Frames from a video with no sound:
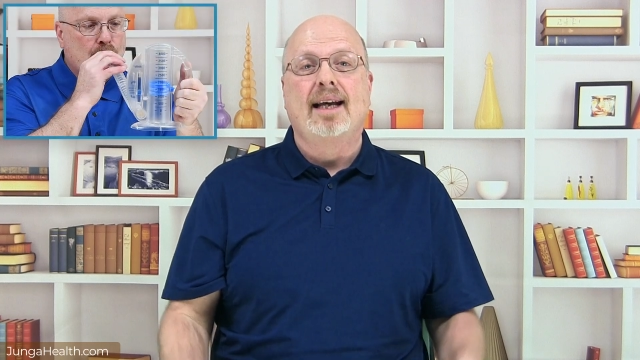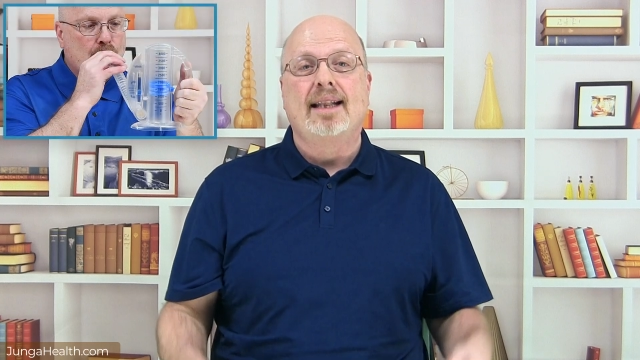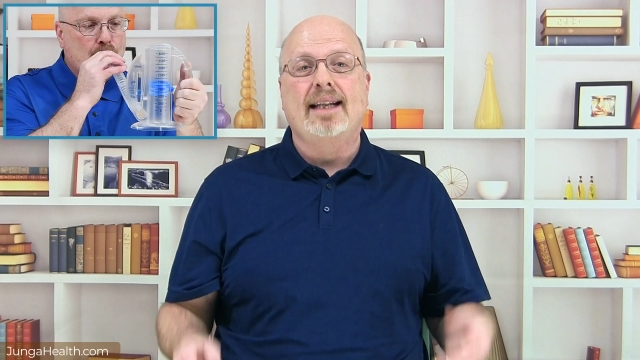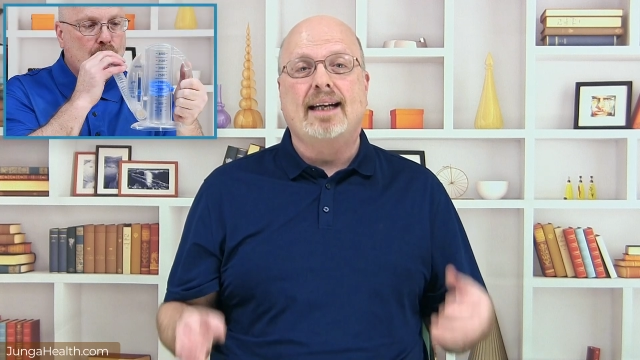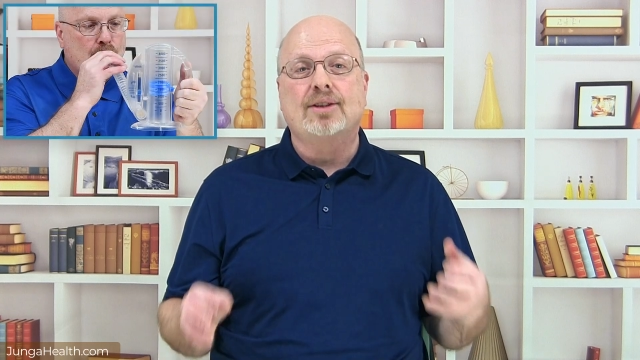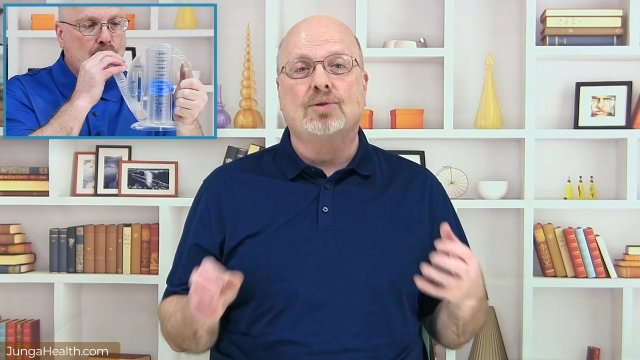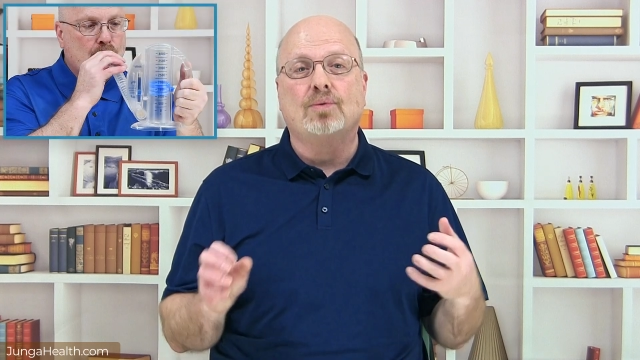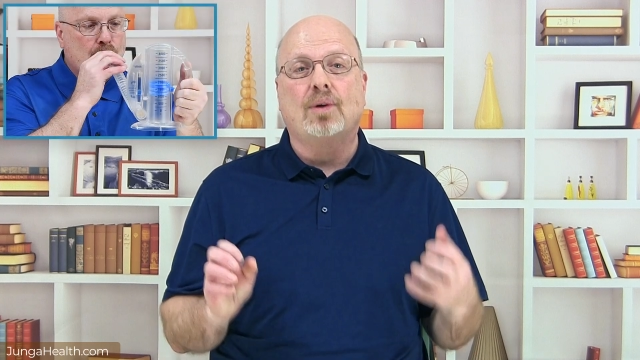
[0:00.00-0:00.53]

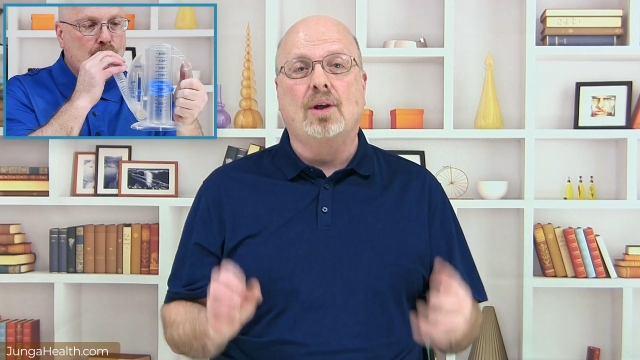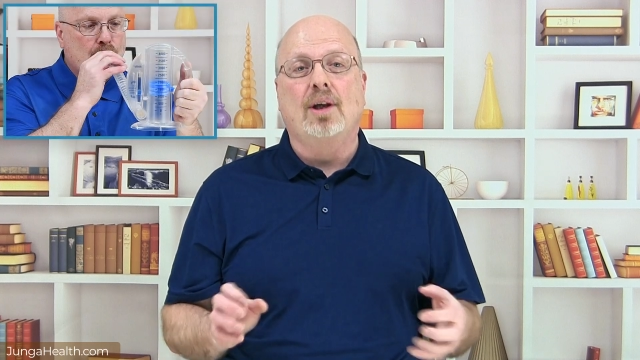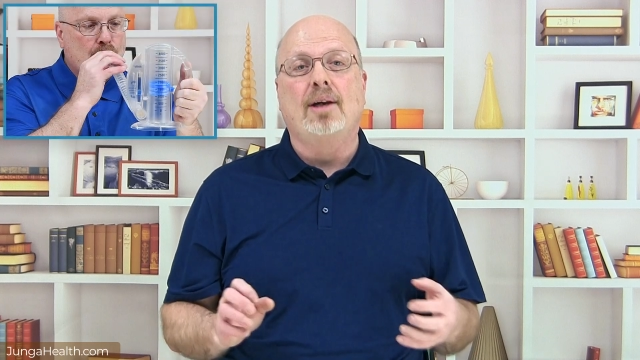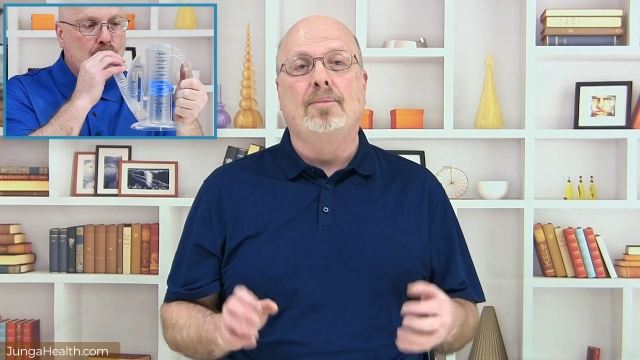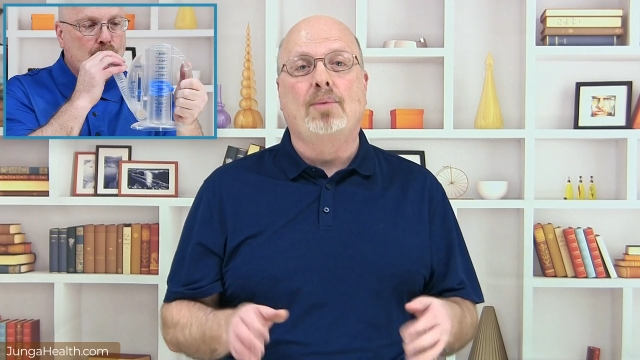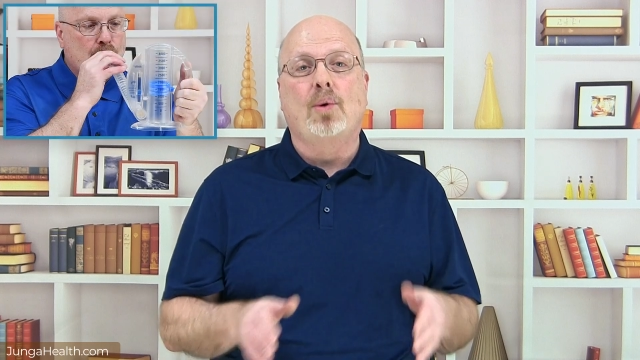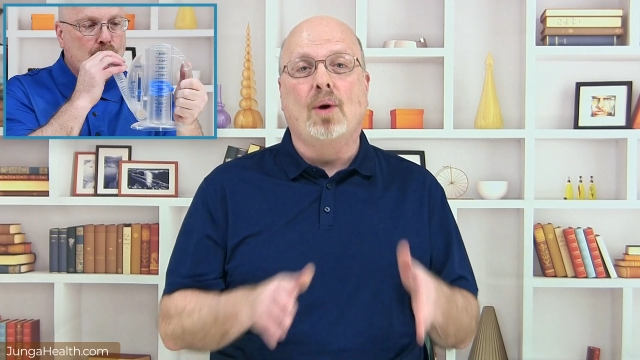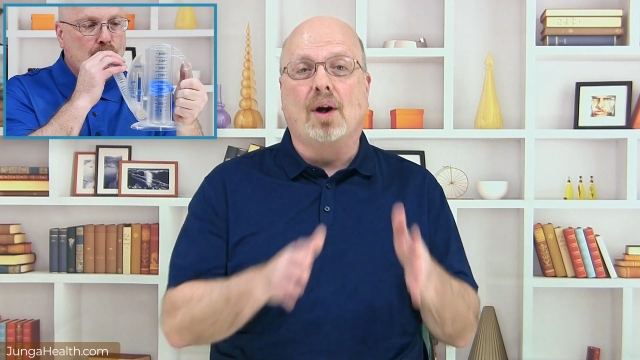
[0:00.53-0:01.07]
That's really
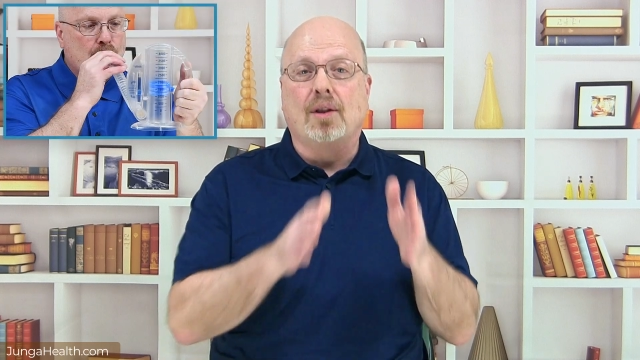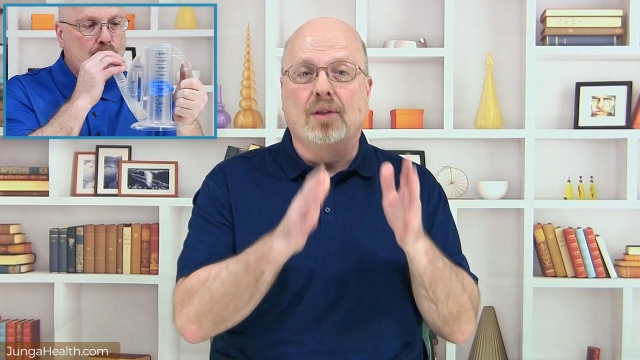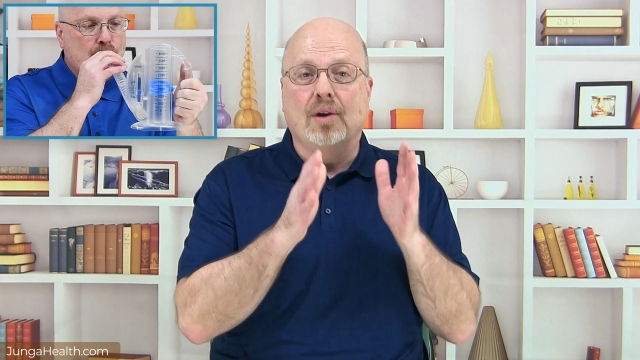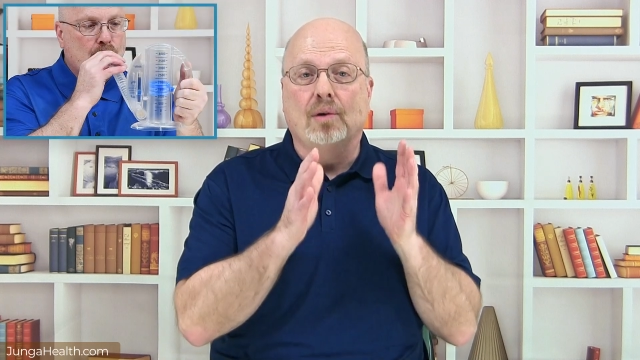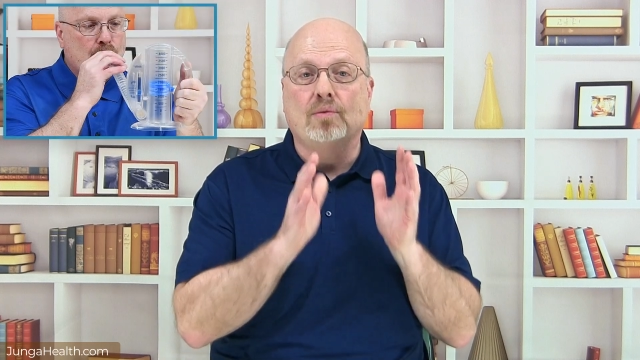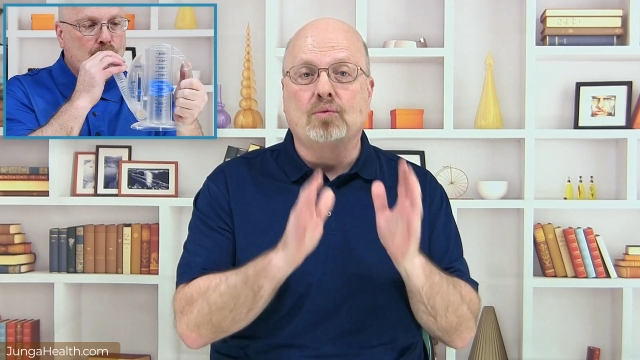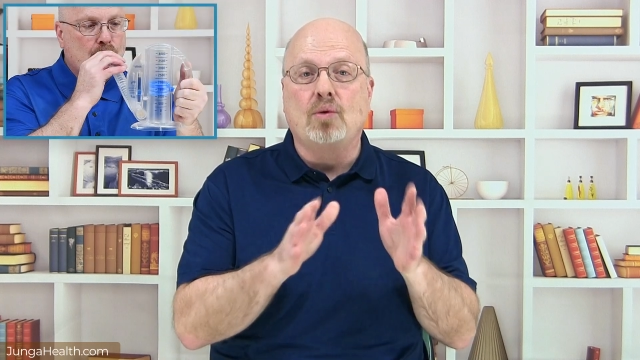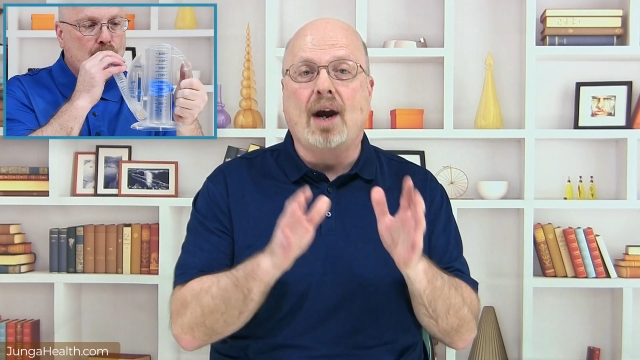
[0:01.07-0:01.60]
important.
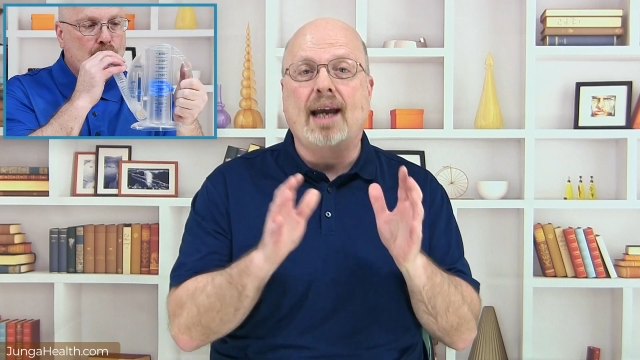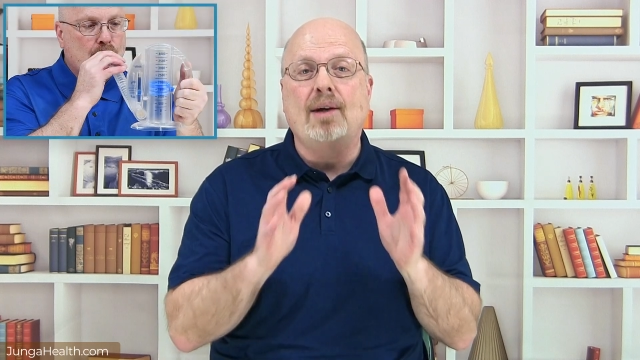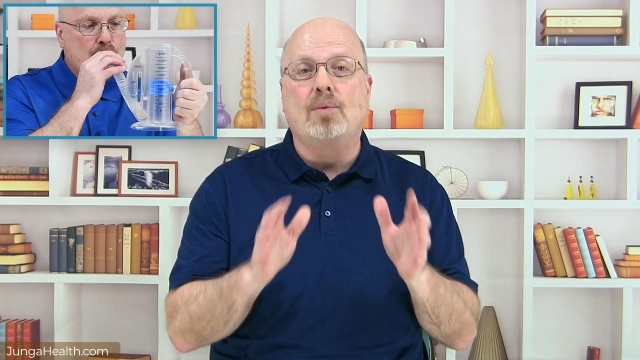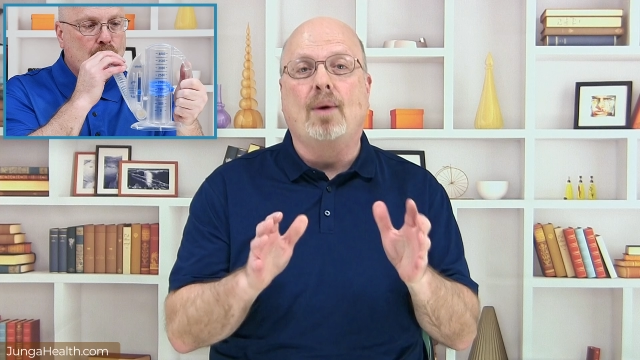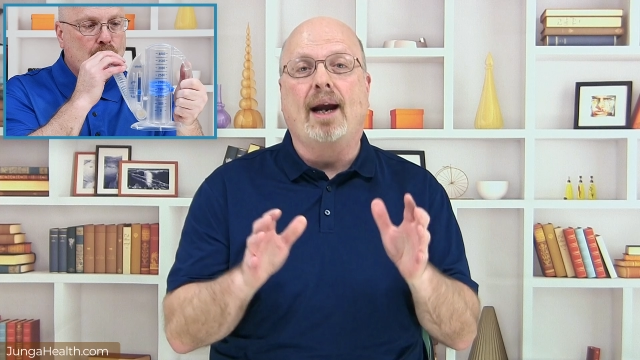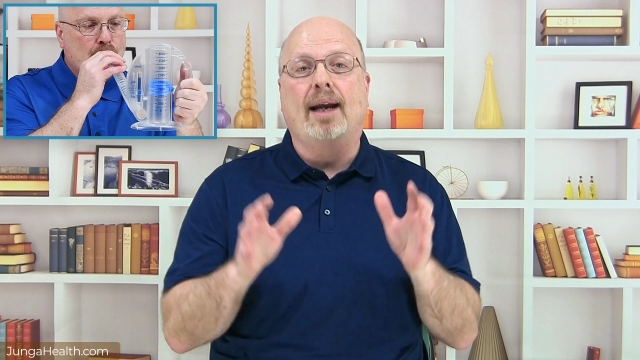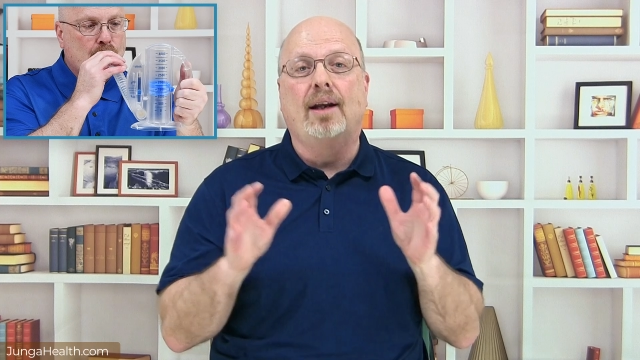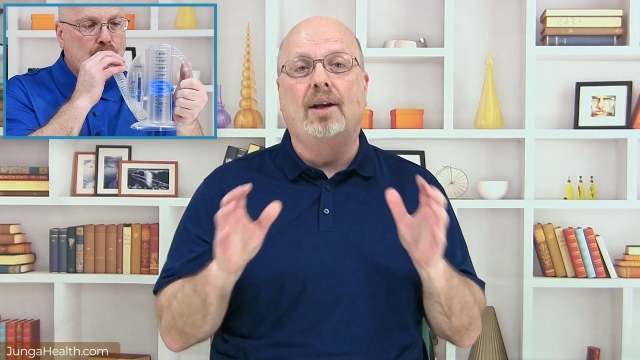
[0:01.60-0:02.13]
The right way